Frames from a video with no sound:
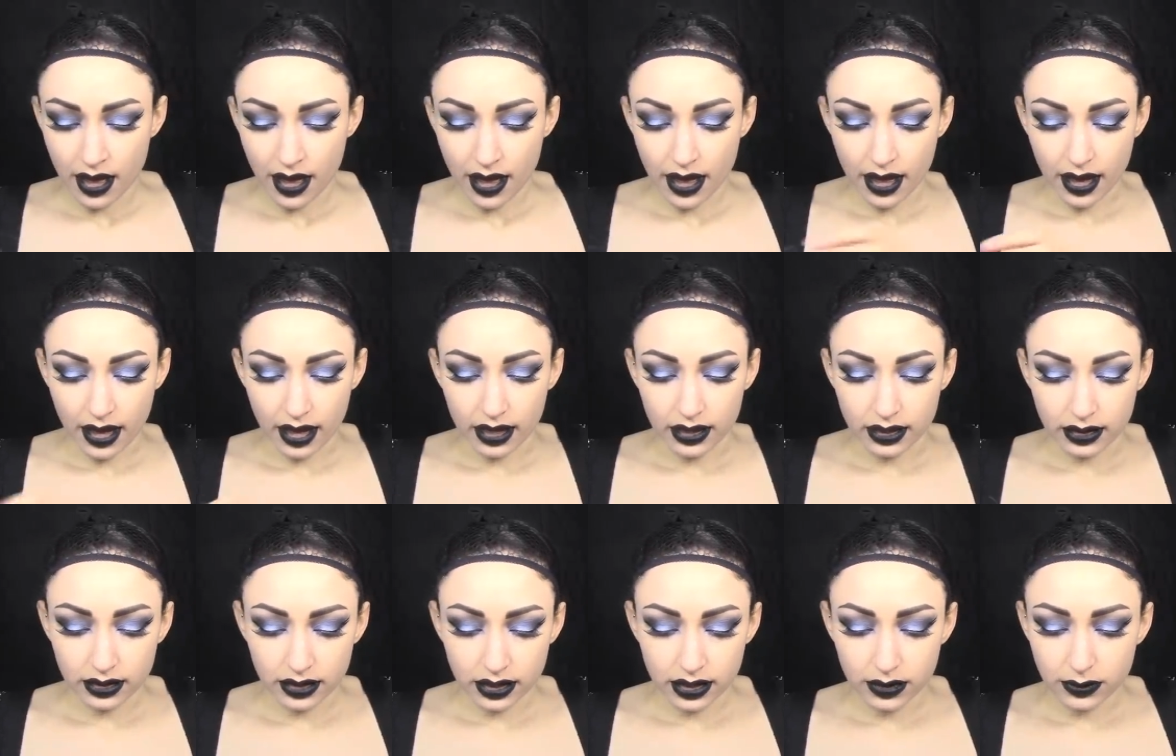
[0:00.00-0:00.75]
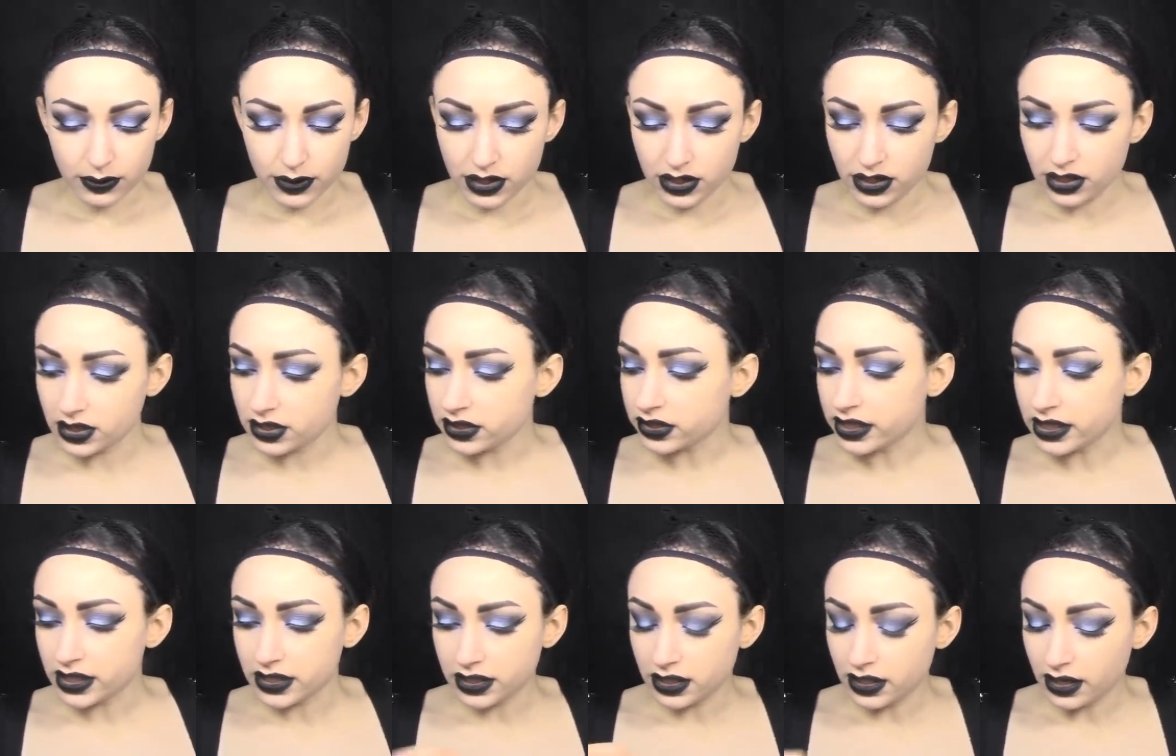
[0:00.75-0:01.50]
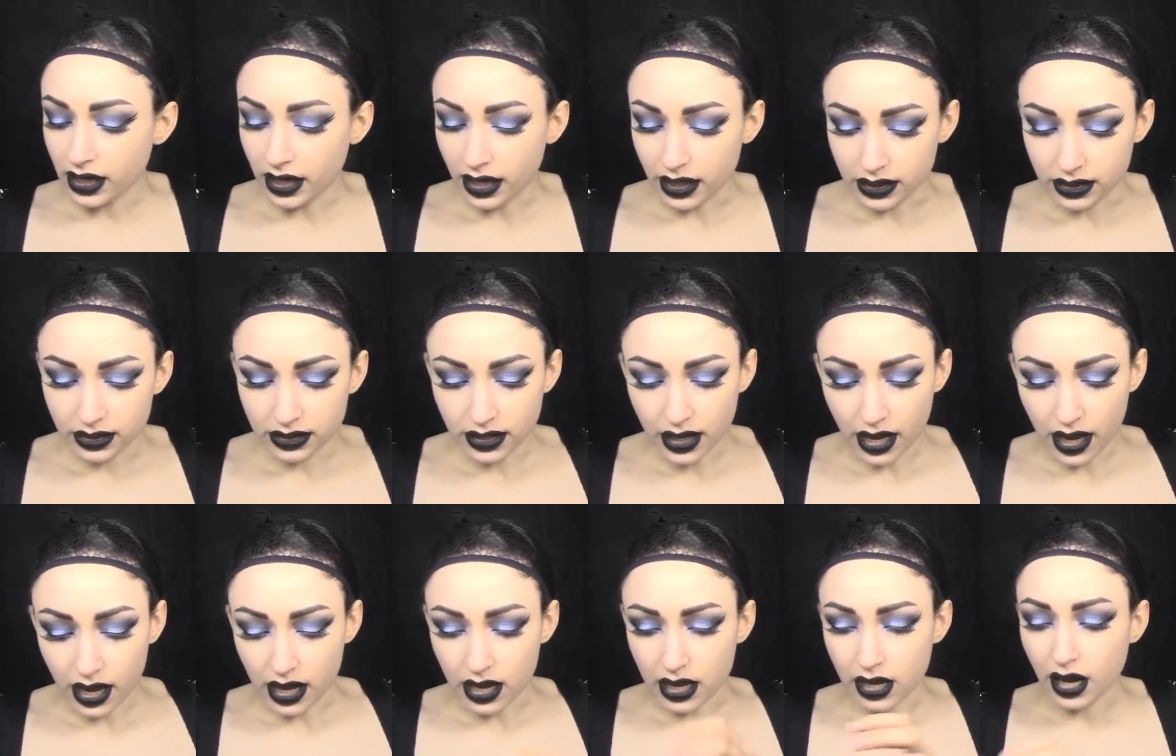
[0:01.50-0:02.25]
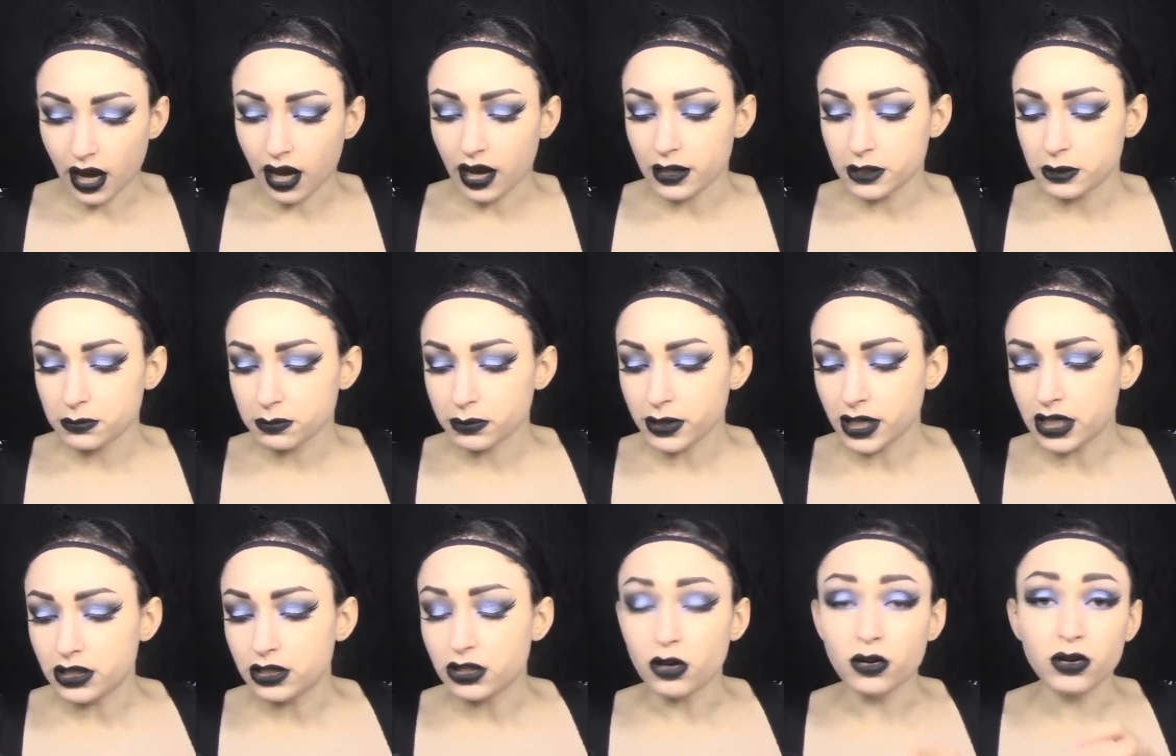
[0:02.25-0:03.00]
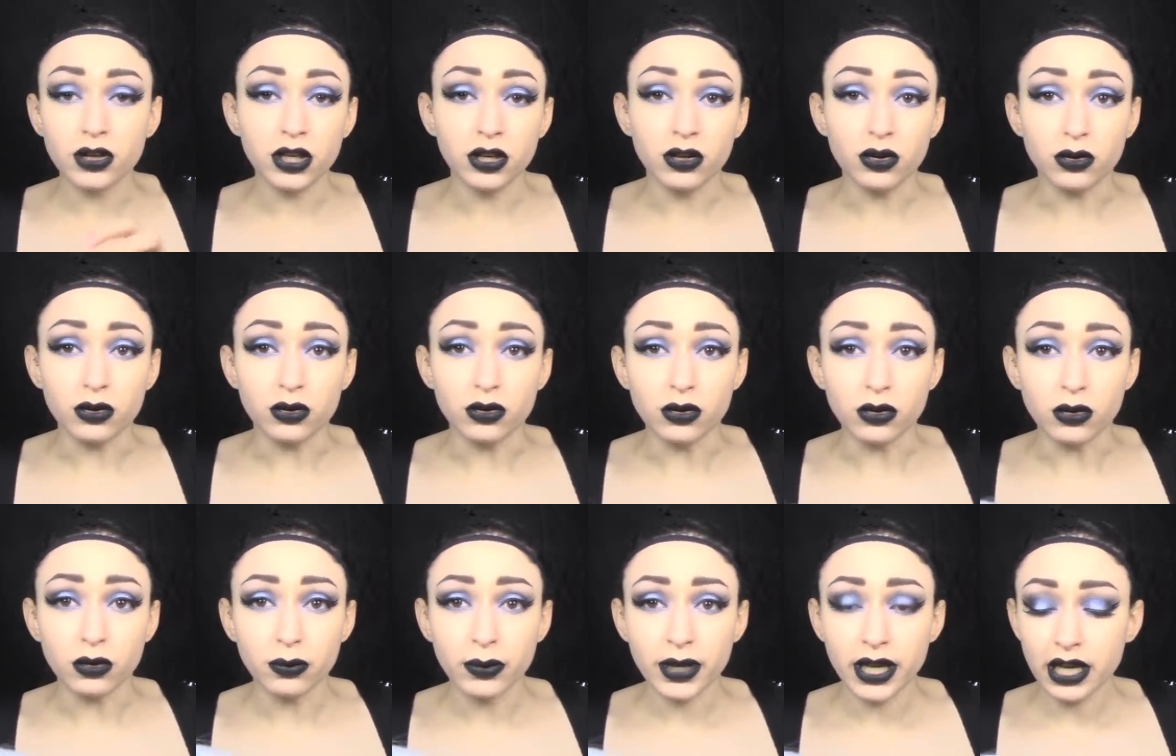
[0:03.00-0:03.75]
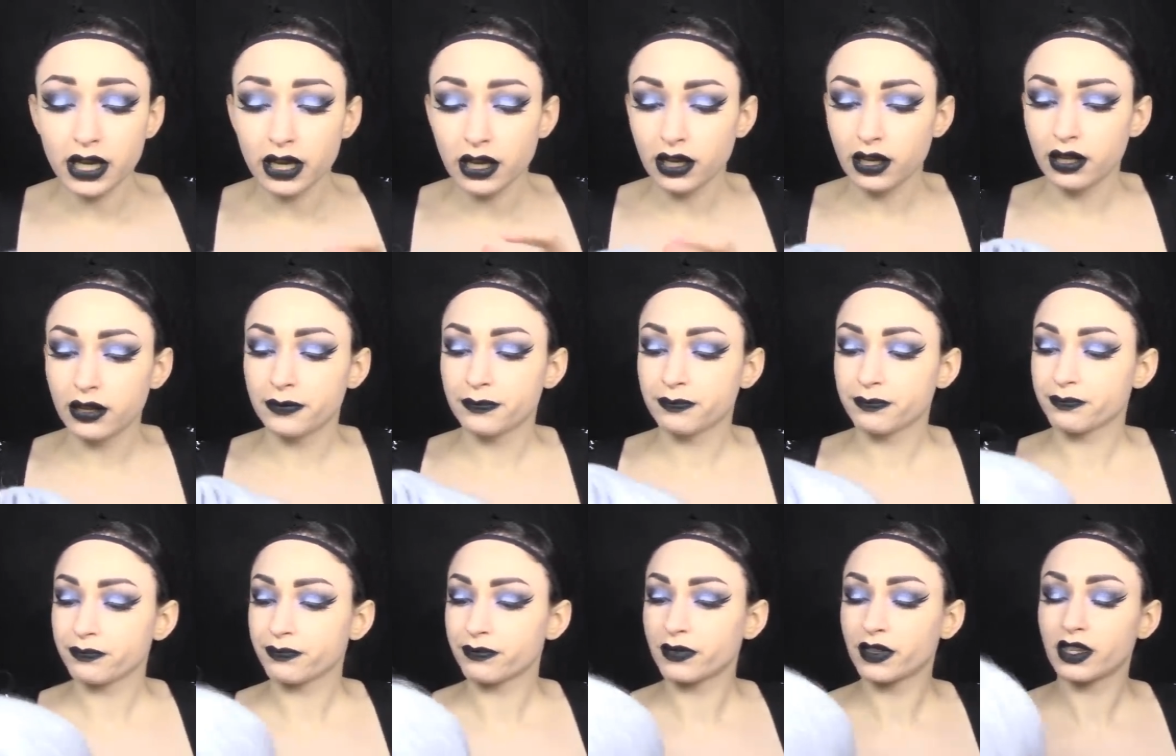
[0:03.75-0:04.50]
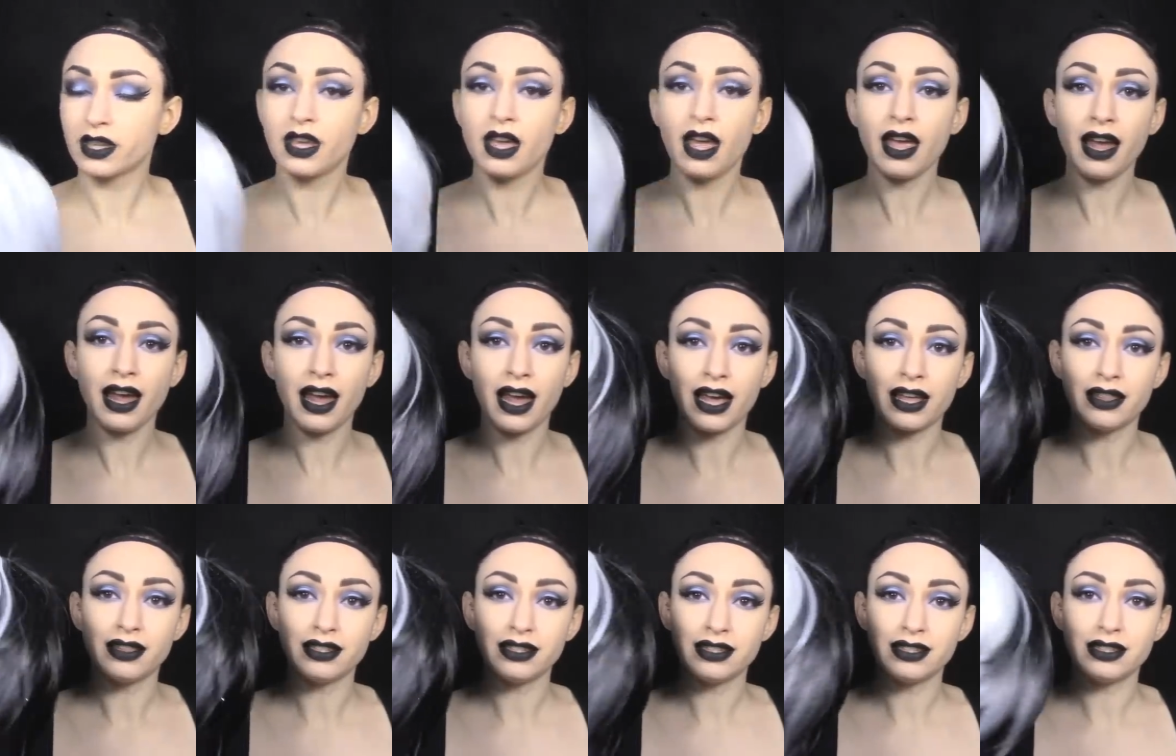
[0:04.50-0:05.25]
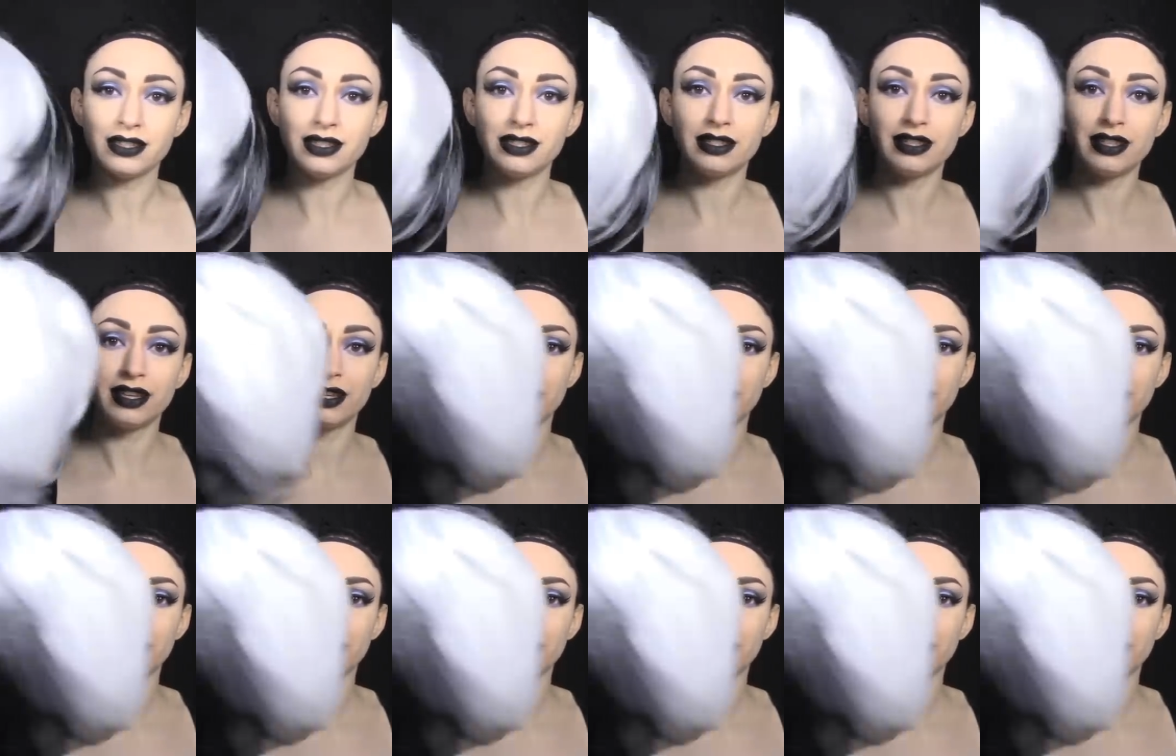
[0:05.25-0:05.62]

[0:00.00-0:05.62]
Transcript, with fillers: and it was just listed as a cosplay Tokyo Ghoul wig, and this is